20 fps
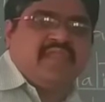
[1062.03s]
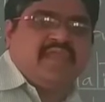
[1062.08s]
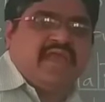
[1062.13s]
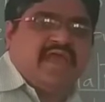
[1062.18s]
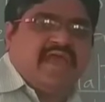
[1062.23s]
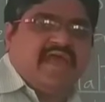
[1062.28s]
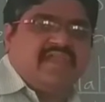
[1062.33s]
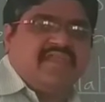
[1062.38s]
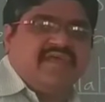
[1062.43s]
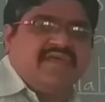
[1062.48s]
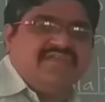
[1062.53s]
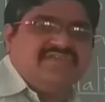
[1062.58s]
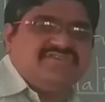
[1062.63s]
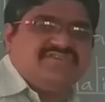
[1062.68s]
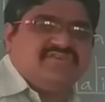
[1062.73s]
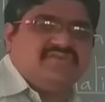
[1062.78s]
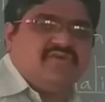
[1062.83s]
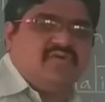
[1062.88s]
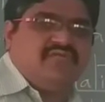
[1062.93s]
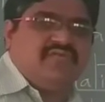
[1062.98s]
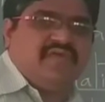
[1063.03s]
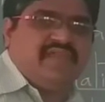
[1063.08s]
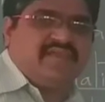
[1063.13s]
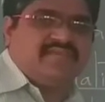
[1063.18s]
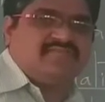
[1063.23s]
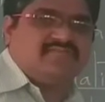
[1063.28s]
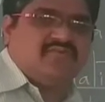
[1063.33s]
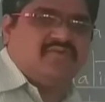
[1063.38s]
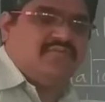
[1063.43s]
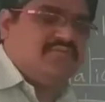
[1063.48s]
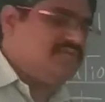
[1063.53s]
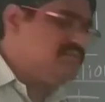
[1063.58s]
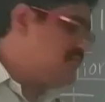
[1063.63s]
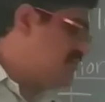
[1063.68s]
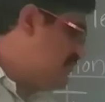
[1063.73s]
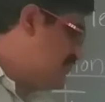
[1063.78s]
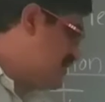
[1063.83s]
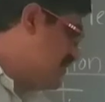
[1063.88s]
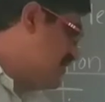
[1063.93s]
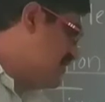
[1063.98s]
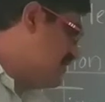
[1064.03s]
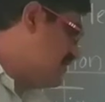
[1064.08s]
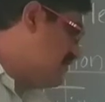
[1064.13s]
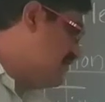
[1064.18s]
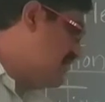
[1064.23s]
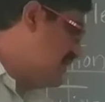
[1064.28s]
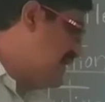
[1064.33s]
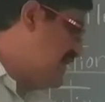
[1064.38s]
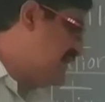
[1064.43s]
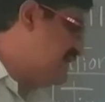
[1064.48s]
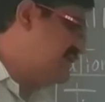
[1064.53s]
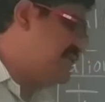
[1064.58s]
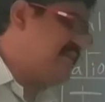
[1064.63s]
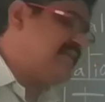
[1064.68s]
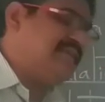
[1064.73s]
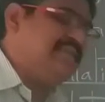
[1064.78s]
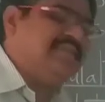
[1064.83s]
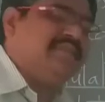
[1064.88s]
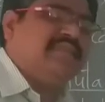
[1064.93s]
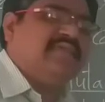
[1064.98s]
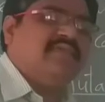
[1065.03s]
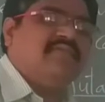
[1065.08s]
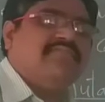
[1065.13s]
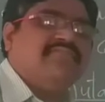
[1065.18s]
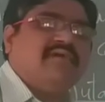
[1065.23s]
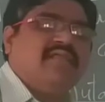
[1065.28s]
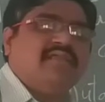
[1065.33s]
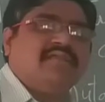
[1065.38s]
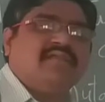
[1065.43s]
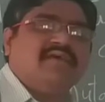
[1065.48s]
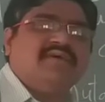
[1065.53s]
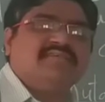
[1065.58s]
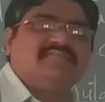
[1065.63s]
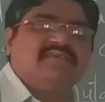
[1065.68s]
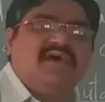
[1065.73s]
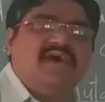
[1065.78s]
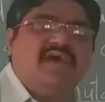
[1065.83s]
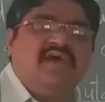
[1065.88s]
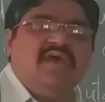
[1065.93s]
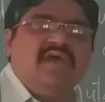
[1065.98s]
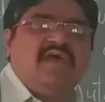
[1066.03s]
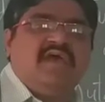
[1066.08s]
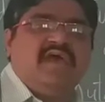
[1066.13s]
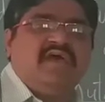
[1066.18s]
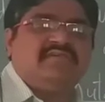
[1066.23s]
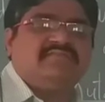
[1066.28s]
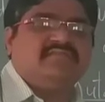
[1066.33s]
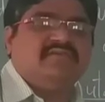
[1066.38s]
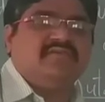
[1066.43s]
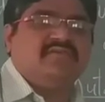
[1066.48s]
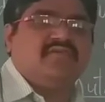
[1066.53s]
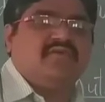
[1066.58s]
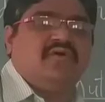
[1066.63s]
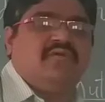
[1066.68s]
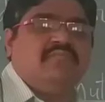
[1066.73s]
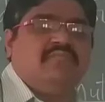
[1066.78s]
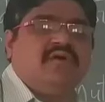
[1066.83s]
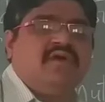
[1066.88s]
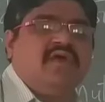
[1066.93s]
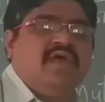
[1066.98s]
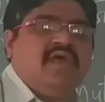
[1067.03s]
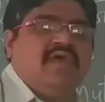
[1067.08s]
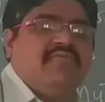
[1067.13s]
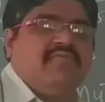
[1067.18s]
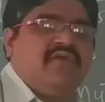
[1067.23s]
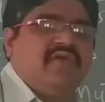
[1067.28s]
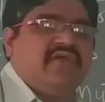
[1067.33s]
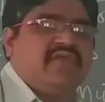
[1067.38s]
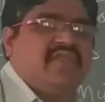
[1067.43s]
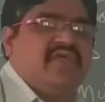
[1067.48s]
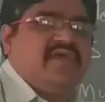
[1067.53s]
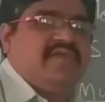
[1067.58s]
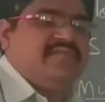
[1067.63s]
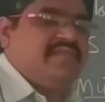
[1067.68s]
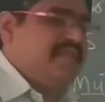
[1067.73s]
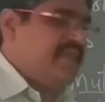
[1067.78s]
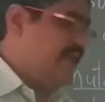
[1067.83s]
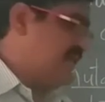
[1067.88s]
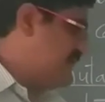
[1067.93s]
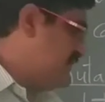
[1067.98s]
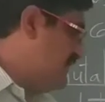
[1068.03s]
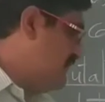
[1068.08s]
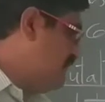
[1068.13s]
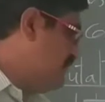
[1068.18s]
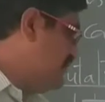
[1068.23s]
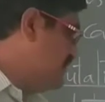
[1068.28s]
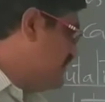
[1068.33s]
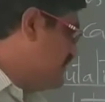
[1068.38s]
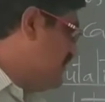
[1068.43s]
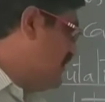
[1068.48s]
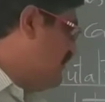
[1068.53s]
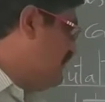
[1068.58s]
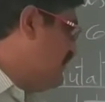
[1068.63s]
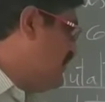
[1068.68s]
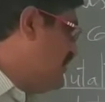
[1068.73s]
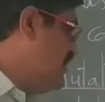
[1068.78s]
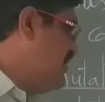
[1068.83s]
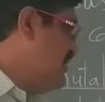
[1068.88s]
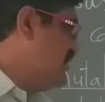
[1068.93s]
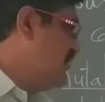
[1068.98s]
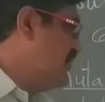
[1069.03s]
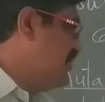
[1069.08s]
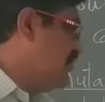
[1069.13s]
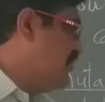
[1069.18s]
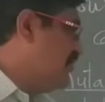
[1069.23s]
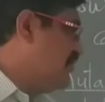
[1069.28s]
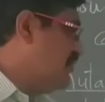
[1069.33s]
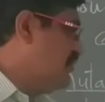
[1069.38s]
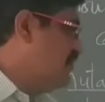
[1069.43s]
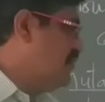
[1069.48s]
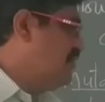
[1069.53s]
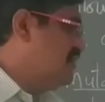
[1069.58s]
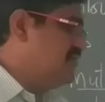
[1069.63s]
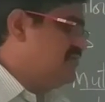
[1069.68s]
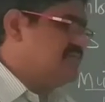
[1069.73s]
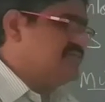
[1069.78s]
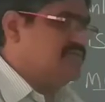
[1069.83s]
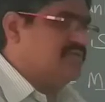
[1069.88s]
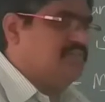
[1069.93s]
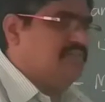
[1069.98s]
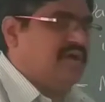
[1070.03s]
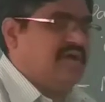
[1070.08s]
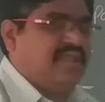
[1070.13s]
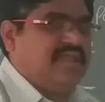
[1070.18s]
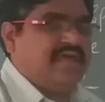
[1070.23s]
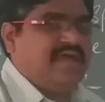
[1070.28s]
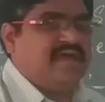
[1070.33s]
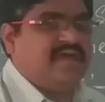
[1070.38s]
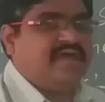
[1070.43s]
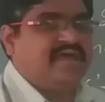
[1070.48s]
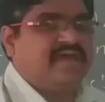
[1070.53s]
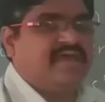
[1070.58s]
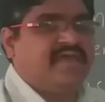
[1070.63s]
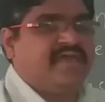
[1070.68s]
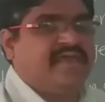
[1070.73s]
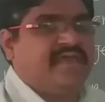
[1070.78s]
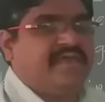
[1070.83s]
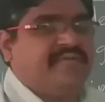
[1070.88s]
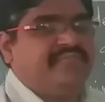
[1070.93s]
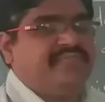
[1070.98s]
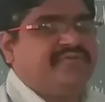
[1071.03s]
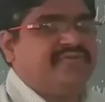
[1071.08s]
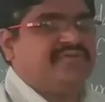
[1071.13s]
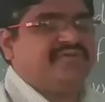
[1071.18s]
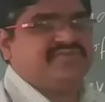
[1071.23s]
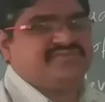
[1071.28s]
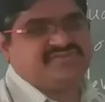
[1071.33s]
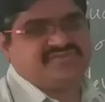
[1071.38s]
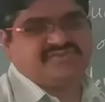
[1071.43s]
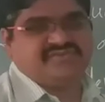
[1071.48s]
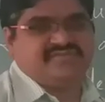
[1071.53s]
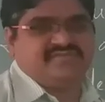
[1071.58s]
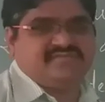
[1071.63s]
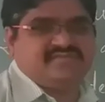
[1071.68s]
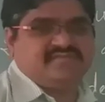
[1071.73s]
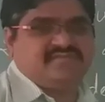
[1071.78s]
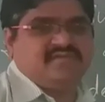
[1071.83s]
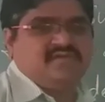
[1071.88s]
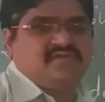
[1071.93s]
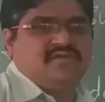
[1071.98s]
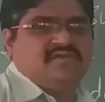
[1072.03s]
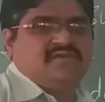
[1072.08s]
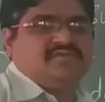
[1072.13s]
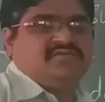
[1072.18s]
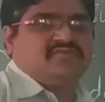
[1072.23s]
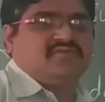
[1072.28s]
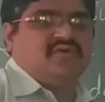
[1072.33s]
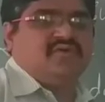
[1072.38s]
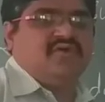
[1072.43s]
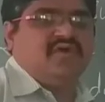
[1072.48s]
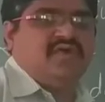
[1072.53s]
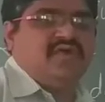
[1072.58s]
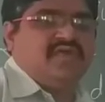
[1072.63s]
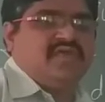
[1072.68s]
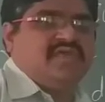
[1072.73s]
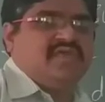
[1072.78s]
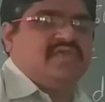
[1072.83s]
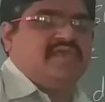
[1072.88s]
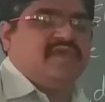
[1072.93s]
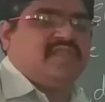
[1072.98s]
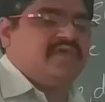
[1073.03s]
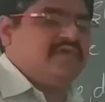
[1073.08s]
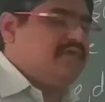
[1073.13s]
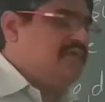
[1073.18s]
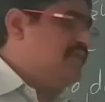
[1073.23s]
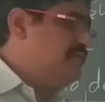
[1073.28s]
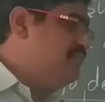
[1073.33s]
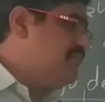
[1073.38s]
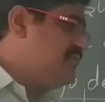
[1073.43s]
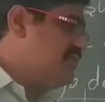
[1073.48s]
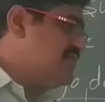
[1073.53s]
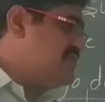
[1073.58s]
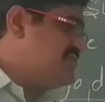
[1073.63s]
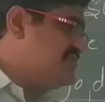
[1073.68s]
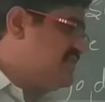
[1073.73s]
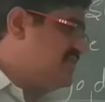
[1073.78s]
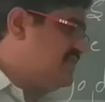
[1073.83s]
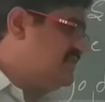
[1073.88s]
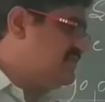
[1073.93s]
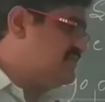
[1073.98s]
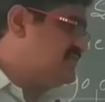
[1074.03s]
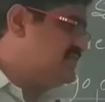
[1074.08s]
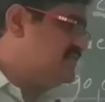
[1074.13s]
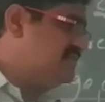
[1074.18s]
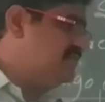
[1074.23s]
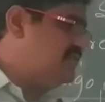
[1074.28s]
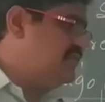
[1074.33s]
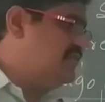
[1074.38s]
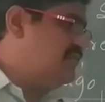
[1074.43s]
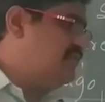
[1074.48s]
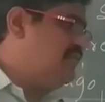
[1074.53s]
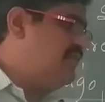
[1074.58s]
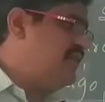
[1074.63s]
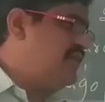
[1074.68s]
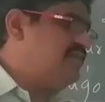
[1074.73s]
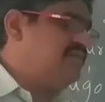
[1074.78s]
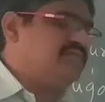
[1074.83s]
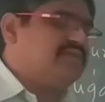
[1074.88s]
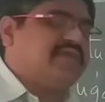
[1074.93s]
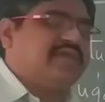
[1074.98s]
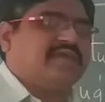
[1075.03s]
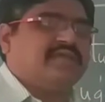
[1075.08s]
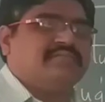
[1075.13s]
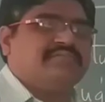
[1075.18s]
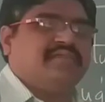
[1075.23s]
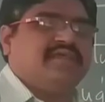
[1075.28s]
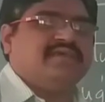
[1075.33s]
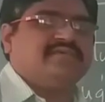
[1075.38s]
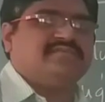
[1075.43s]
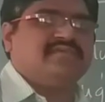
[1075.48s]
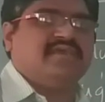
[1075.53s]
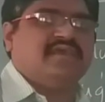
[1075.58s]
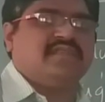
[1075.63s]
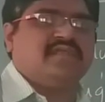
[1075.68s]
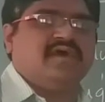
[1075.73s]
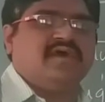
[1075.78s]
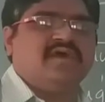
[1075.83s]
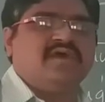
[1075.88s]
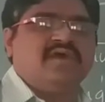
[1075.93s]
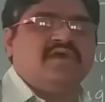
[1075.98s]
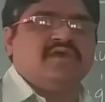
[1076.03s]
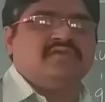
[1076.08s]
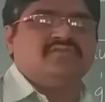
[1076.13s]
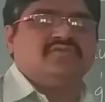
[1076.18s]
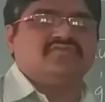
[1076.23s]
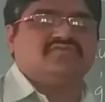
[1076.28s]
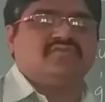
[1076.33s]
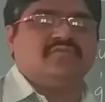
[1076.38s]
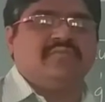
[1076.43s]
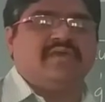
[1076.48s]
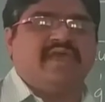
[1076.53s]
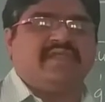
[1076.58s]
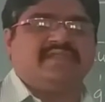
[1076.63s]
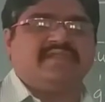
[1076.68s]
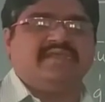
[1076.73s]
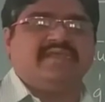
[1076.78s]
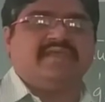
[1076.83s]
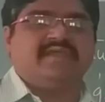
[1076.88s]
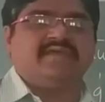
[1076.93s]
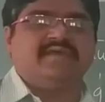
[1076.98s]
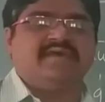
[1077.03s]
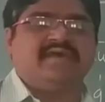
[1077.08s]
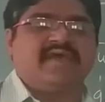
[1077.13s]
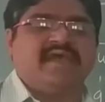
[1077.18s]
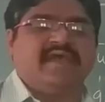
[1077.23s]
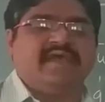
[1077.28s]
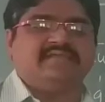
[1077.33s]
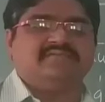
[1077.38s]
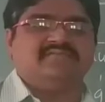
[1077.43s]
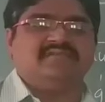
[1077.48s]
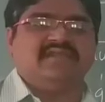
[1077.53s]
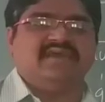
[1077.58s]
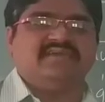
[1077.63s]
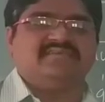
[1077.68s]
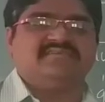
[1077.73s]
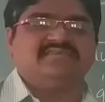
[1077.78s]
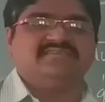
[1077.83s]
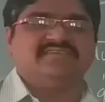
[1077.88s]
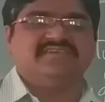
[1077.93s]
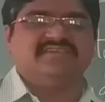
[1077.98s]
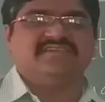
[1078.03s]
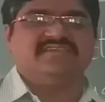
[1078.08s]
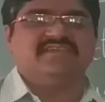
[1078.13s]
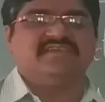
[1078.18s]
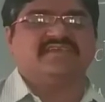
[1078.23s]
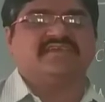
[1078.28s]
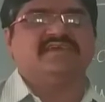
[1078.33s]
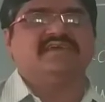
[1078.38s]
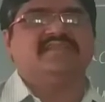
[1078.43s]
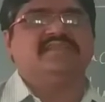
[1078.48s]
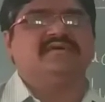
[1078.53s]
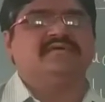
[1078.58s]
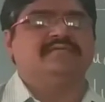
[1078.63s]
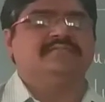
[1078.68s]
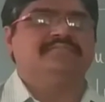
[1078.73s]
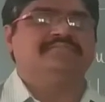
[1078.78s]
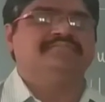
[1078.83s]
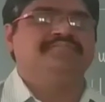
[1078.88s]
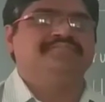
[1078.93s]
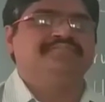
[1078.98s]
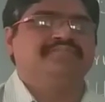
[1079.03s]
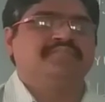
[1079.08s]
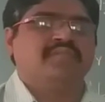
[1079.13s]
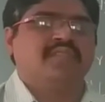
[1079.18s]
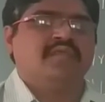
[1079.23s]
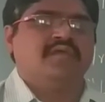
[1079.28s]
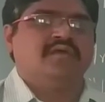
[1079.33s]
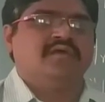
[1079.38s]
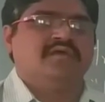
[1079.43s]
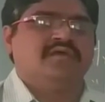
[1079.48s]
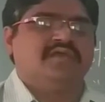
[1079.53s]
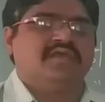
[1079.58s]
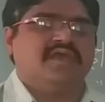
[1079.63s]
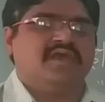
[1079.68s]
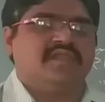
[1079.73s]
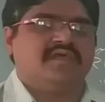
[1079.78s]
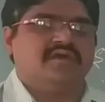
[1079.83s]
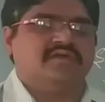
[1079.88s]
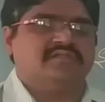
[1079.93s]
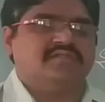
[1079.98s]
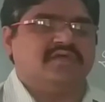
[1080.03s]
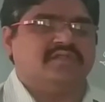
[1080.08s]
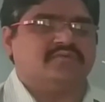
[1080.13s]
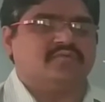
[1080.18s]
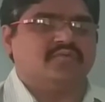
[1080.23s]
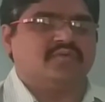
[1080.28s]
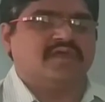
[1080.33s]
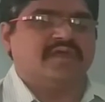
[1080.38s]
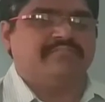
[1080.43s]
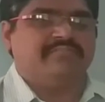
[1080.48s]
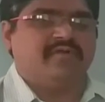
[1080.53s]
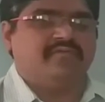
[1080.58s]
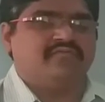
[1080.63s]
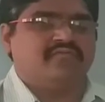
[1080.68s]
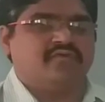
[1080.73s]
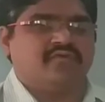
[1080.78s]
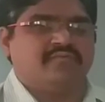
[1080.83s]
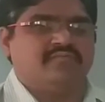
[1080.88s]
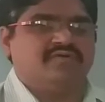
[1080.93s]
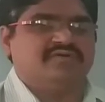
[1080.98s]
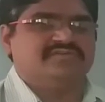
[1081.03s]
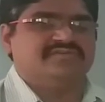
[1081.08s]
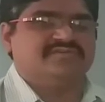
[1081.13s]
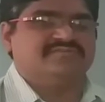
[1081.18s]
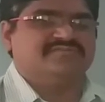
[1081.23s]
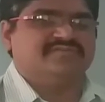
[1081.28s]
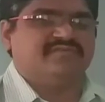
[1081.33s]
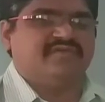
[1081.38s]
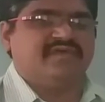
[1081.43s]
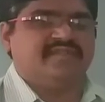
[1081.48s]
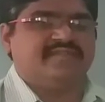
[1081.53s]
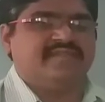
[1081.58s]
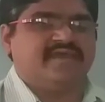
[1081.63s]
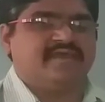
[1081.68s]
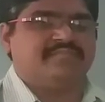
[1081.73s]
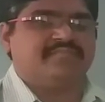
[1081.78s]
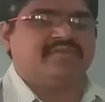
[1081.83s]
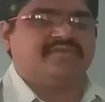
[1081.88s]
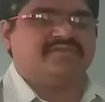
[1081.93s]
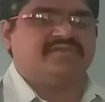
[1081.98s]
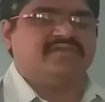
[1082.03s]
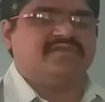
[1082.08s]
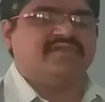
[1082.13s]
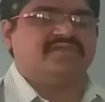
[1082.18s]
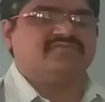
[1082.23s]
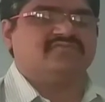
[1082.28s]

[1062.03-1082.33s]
or addition of an X chromosome we can call as a Klinefelter syndrome, where the examples of the chromosomal mutations. So here in mutations where it taken place, here the somatic as well as the genetical. Here there are two type of chromosomes where they are presenting